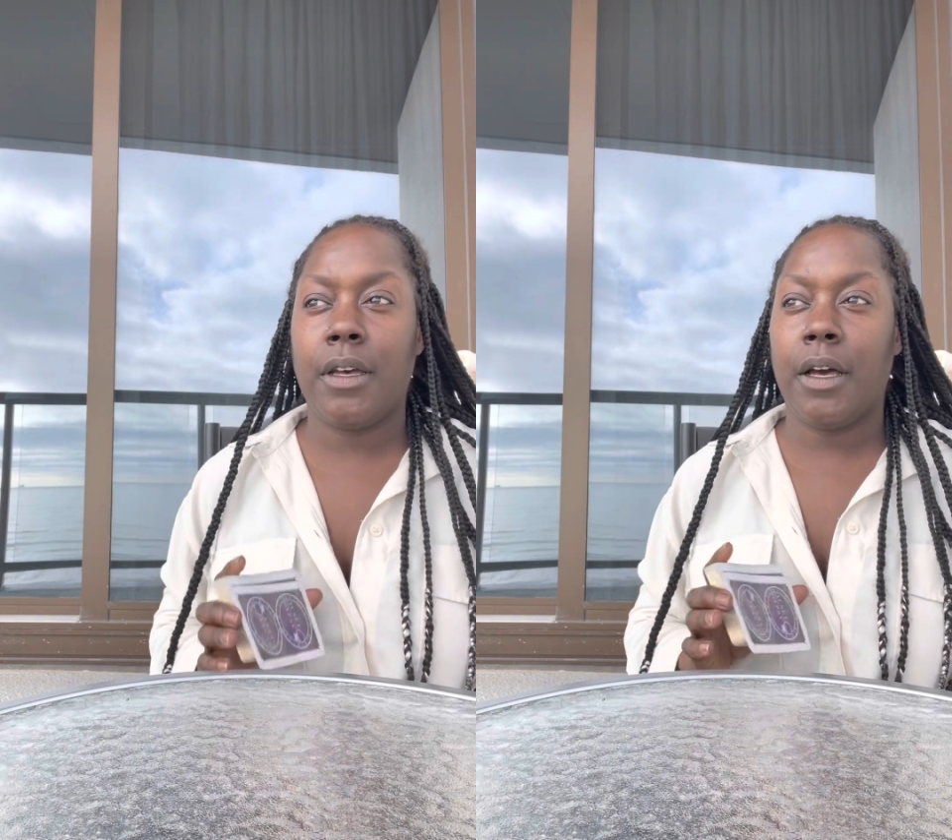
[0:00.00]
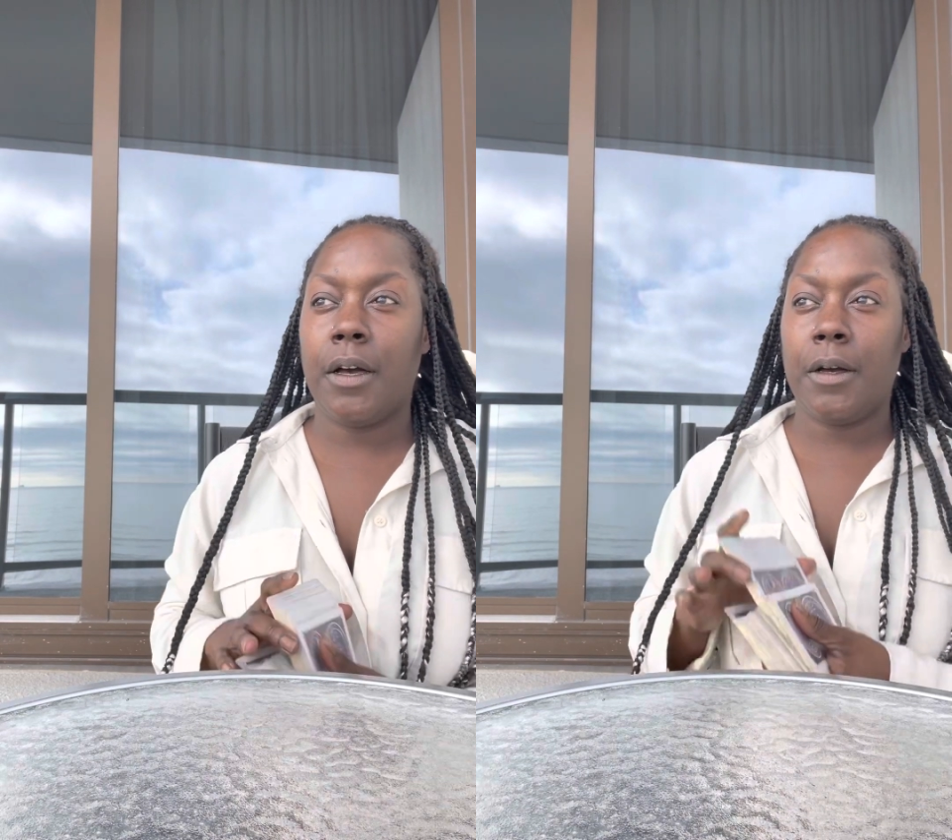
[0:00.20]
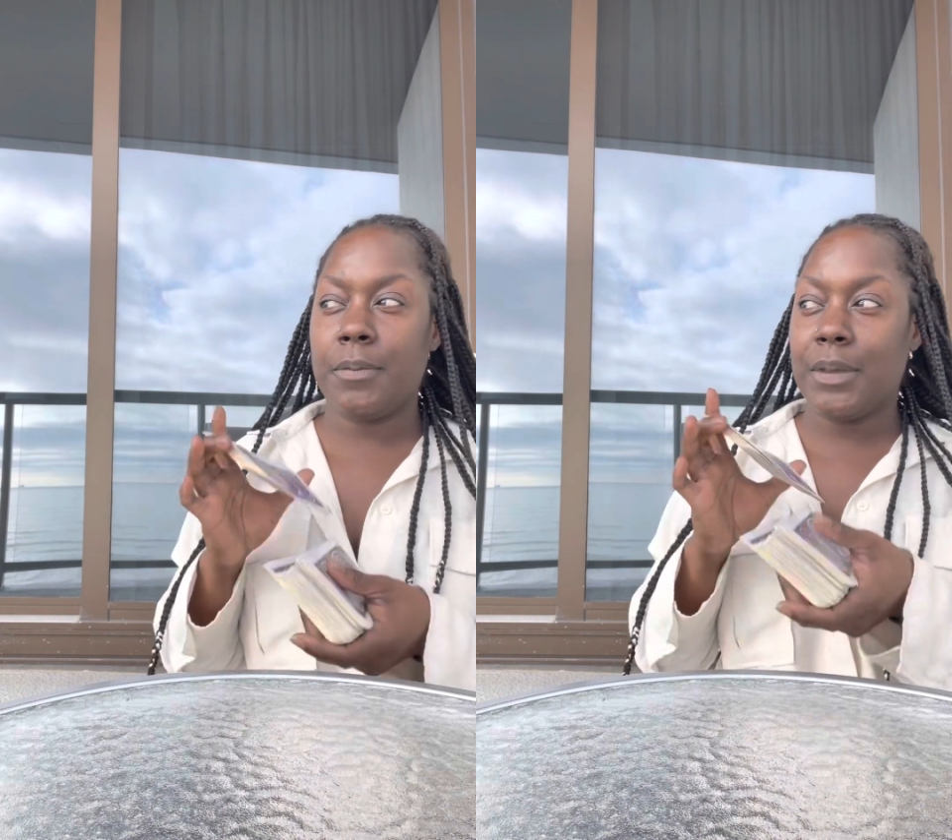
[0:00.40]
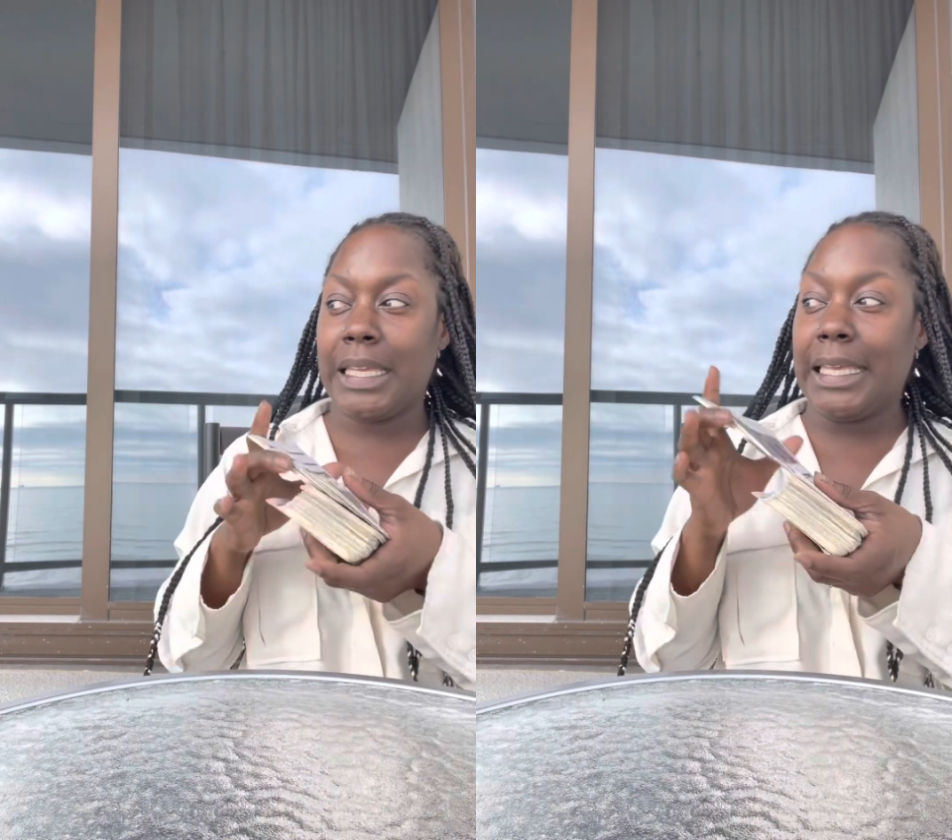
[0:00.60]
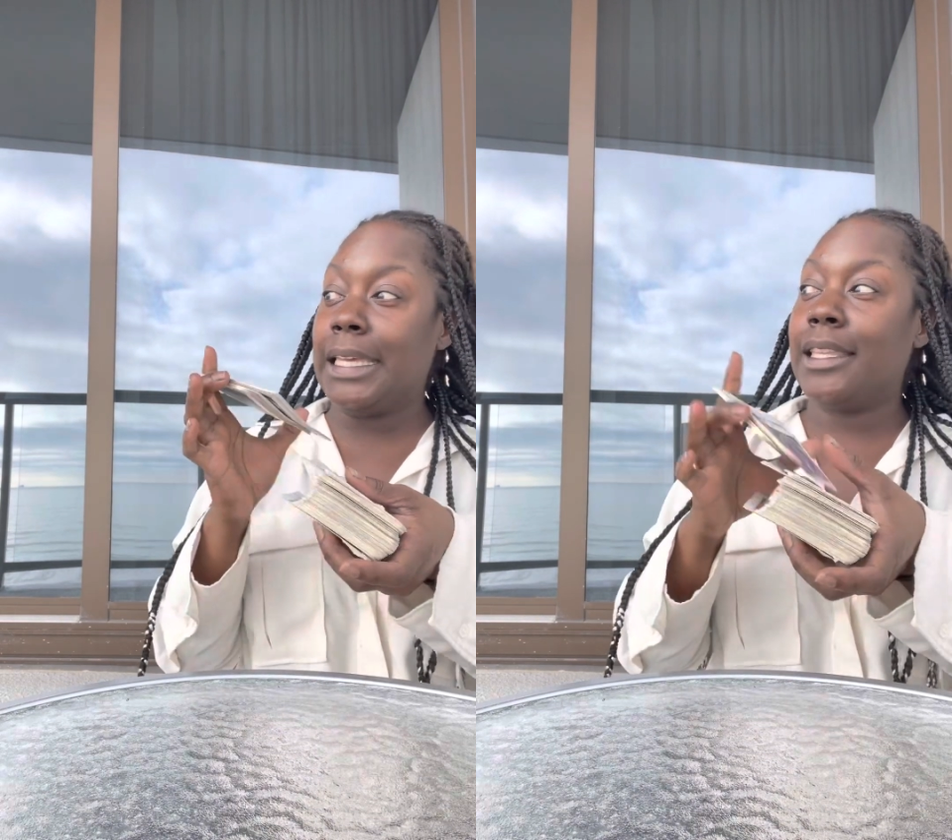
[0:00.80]
the
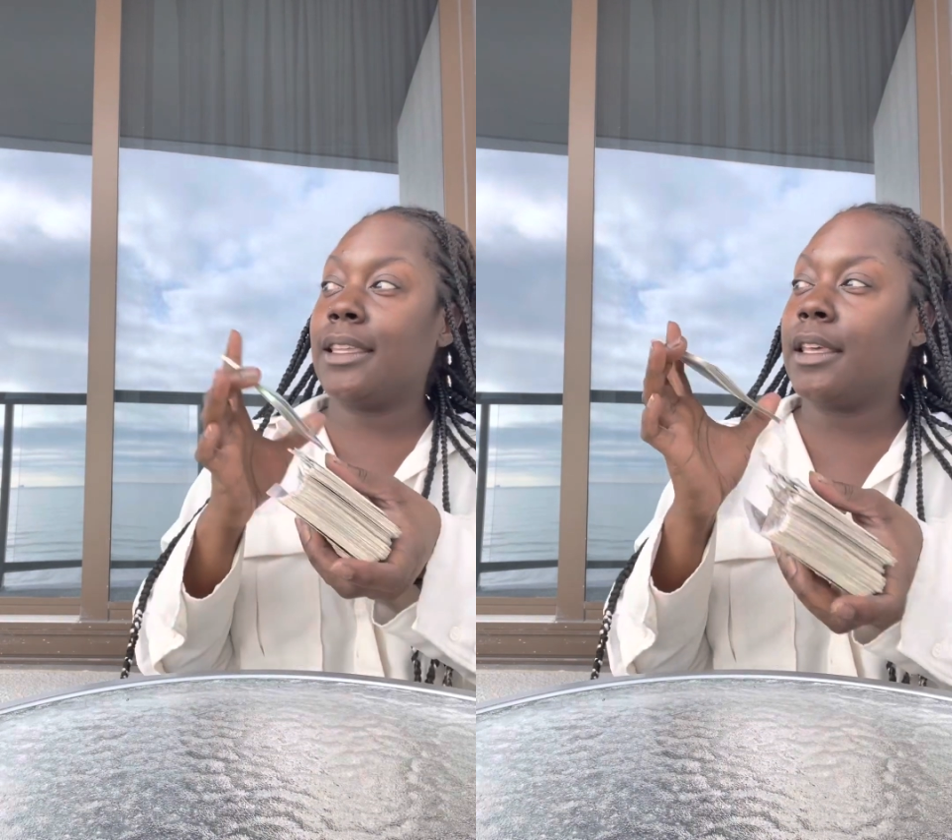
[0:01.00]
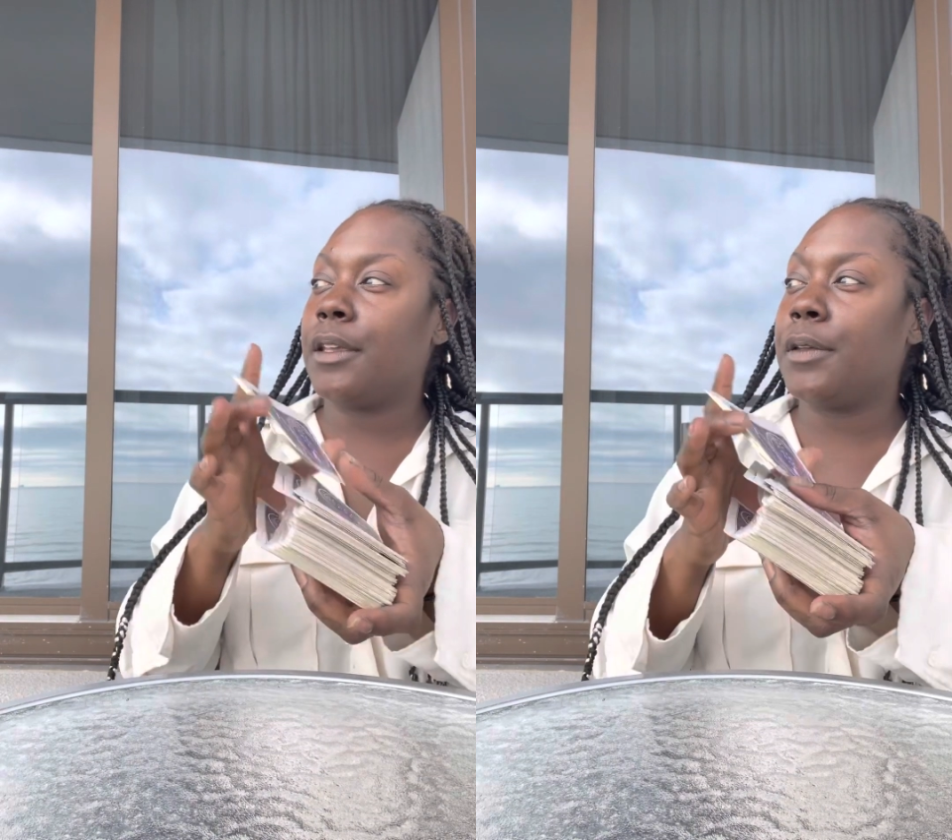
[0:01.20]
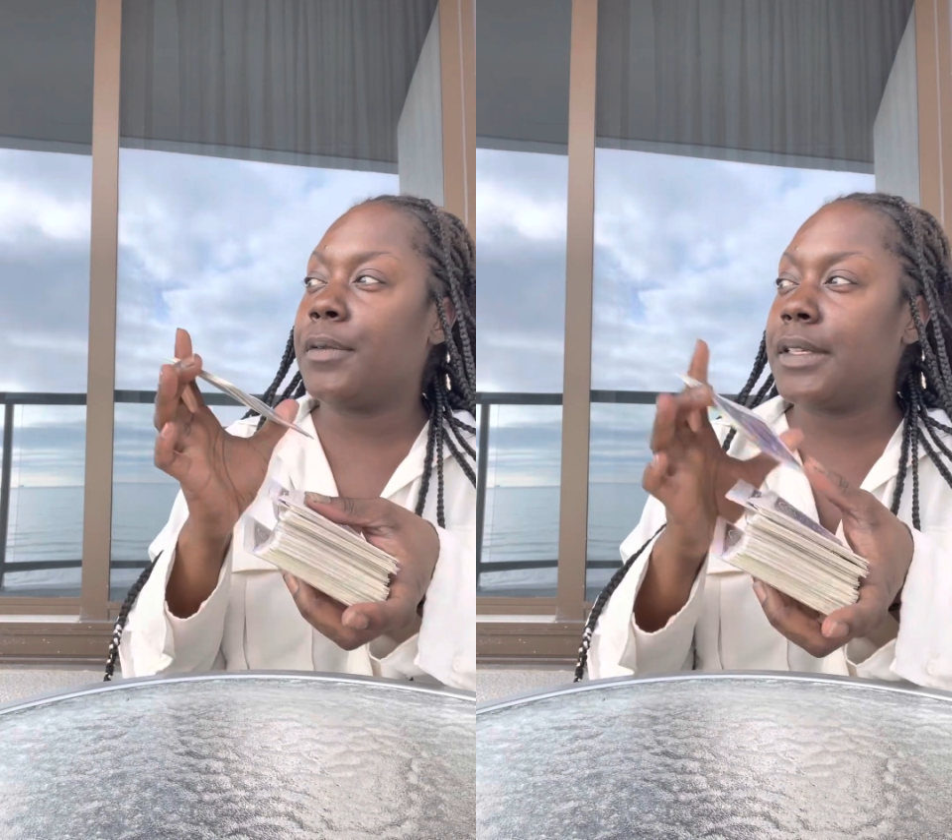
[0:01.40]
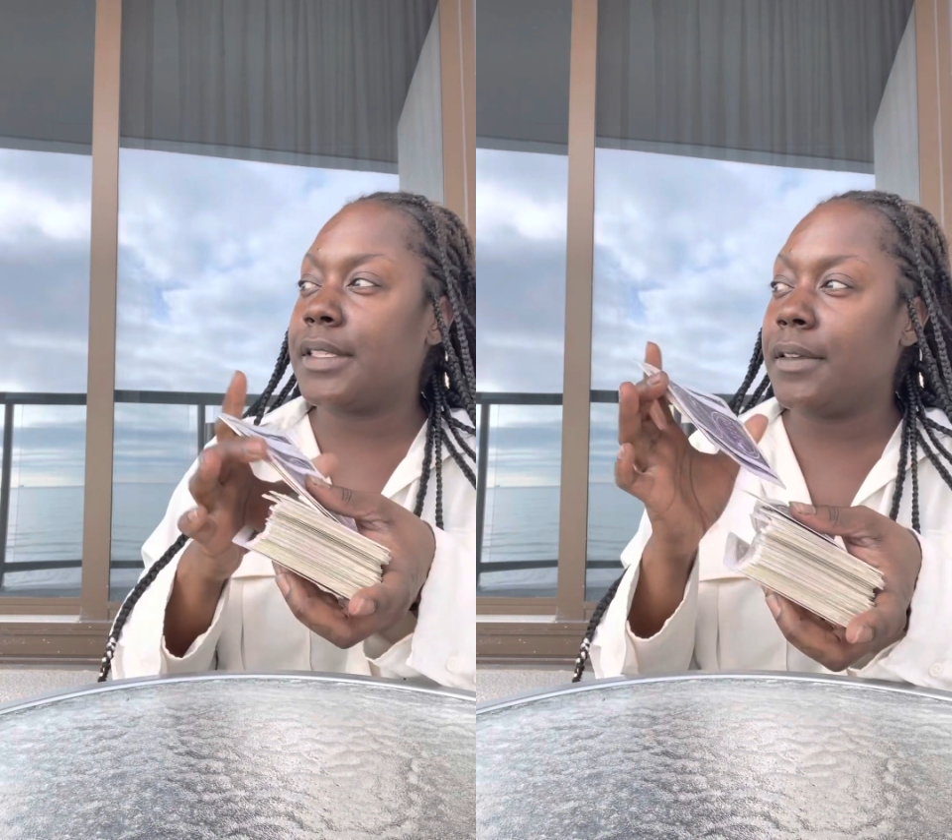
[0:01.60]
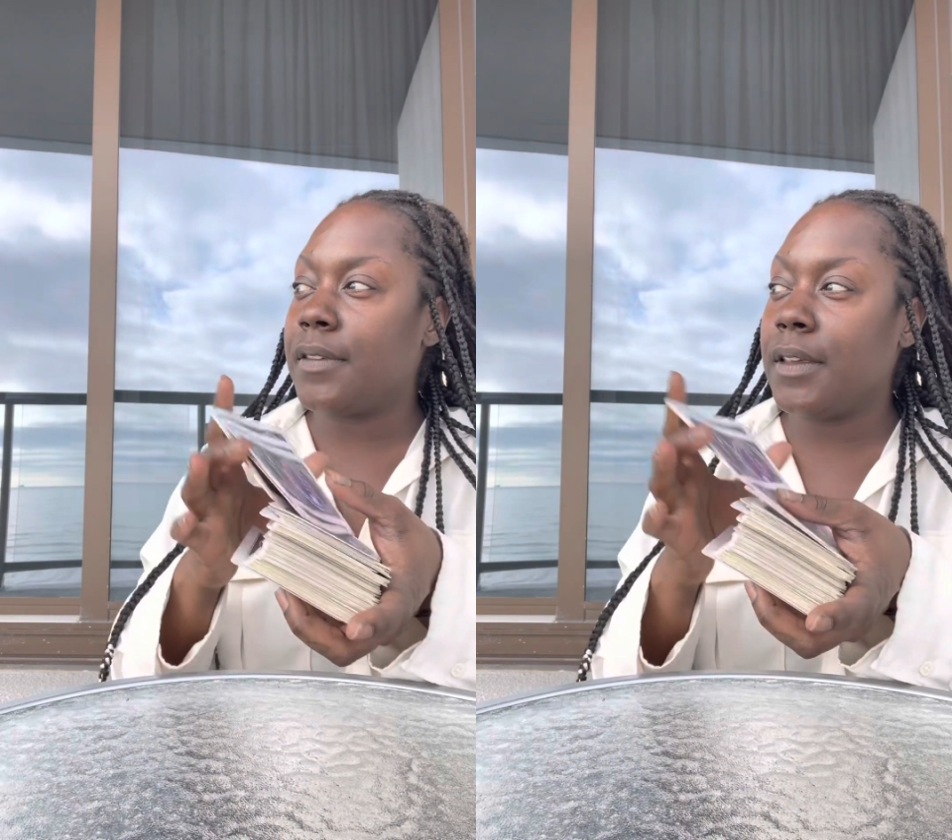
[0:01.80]
healing that you
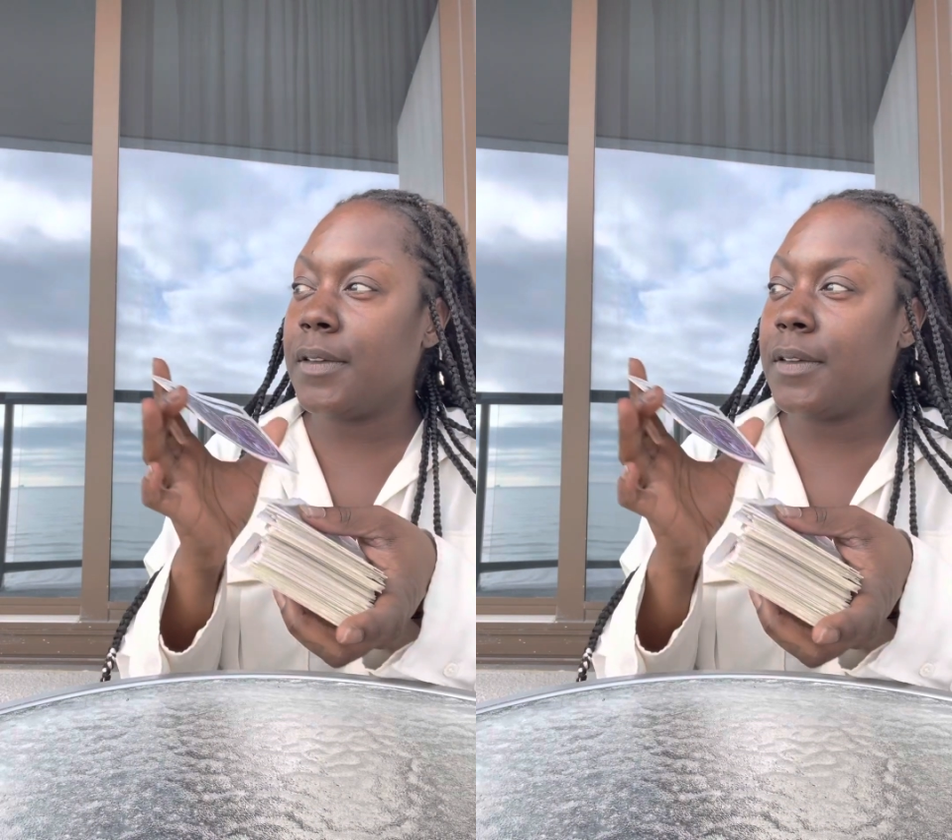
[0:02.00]
receive,